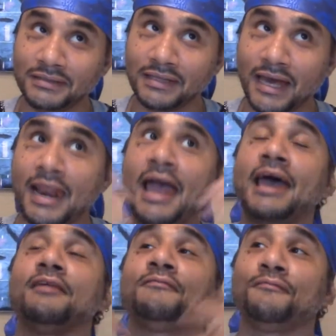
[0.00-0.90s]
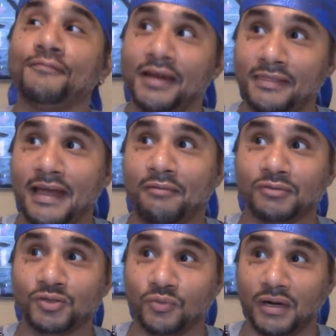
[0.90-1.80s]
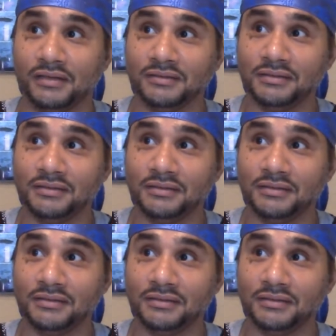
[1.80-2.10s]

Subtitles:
and I had a friend that was one.